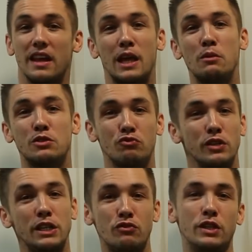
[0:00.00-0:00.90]
It was a
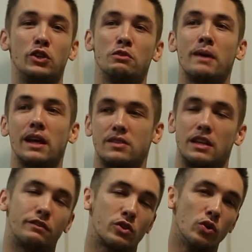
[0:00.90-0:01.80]
really, really good match,
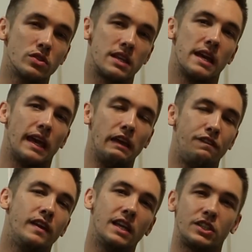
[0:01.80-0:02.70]
and of course, he
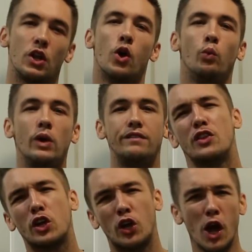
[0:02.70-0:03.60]
finished with
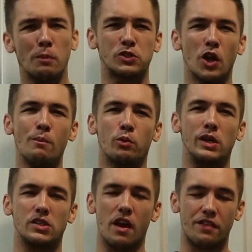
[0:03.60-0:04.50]
the curb stomp,
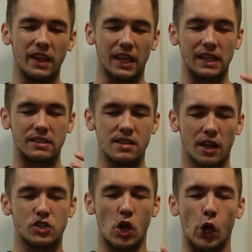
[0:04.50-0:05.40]
which I think is
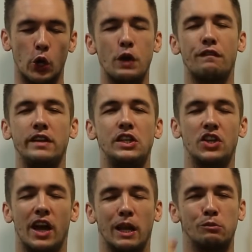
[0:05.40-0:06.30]
such a good
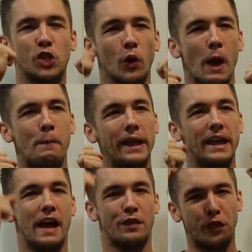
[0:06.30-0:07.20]
finisher, and I'm so happy
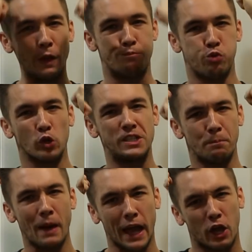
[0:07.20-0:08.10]
that they brought
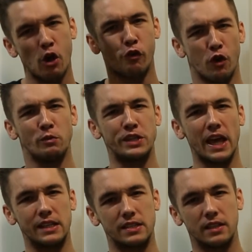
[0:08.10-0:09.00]
it back from the
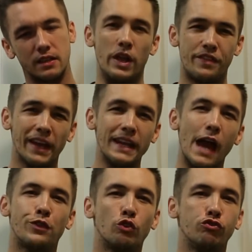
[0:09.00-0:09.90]
dead. We then
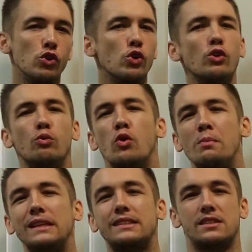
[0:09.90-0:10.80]
had the Raw
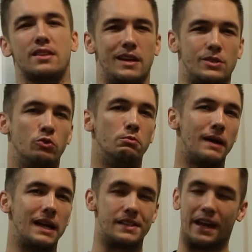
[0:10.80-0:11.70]
Women's title
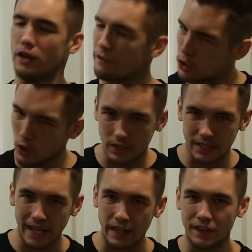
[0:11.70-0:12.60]
match, and I've got to
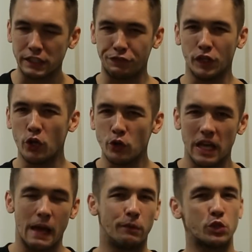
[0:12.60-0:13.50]
say, this feud
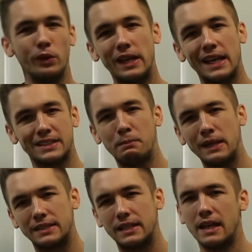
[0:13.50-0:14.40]
between Alexa
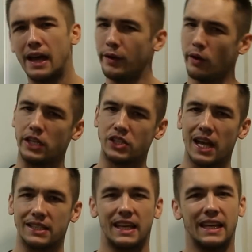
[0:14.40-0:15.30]
Bliss and Nia
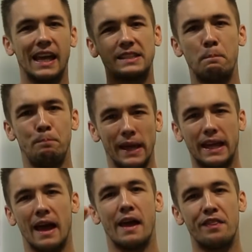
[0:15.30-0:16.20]
Jax gets a
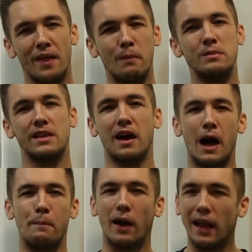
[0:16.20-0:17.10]
big thumbs
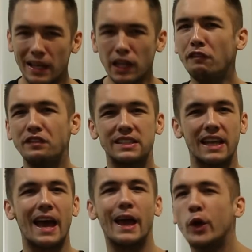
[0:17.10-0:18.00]
up. I love this
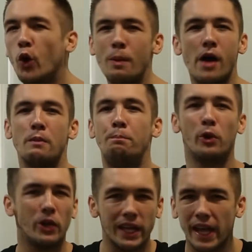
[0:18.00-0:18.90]
angle about the
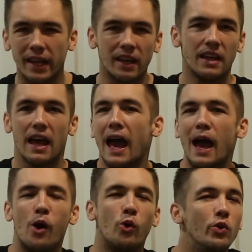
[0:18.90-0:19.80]
bullying,
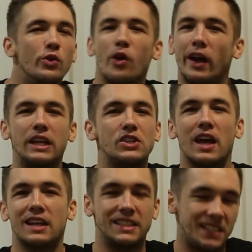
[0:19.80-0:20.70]
how Nia
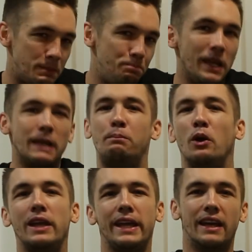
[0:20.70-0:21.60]
Jax is this big
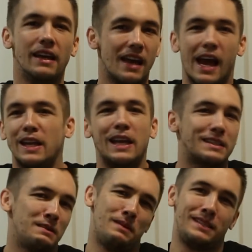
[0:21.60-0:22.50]
bully, and
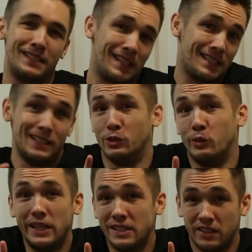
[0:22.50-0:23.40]
Alexa Bliss is this
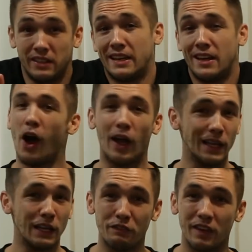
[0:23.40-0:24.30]
little innocent girl. I
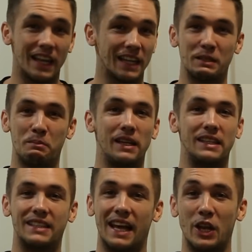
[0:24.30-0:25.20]
love Alexa
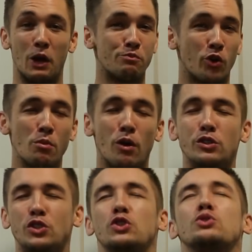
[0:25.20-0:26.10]
Bliss, and her
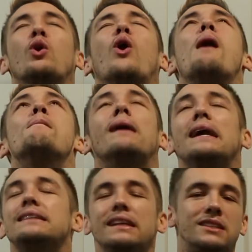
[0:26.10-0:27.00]
promos are just
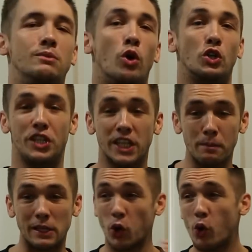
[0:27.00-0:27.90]
amazing to watch. She could
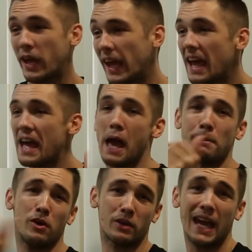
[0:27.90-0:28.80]
be talking
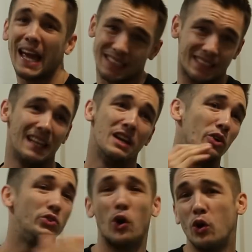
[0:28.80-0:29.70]
about cats,
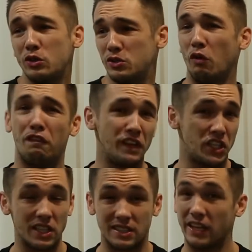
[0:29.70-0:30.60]
dogs or
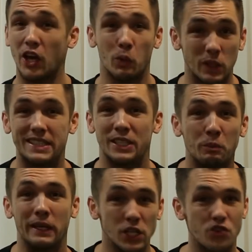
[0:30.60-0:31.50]
fishes and I would still
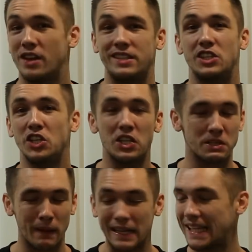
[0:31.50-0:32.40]
be interested. She
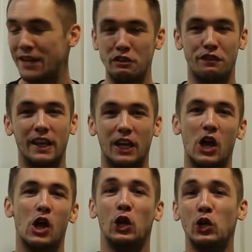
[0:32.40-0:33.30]
just makes everything
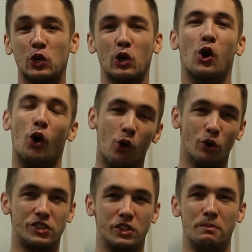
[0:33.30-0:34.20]
look
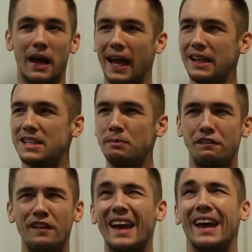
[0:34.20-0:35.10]
awesome. And to be
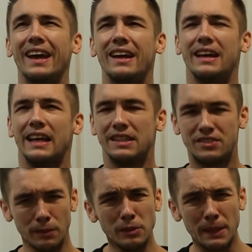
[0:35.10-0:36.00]
fair,
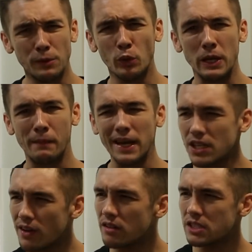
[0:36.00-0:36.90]
WWE made
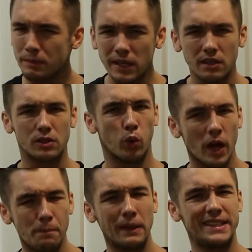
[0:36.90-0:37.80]
her out to be
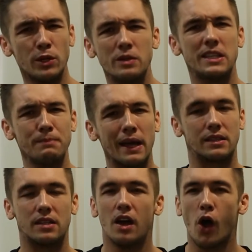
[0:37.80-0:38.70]
quite a big deal in this match.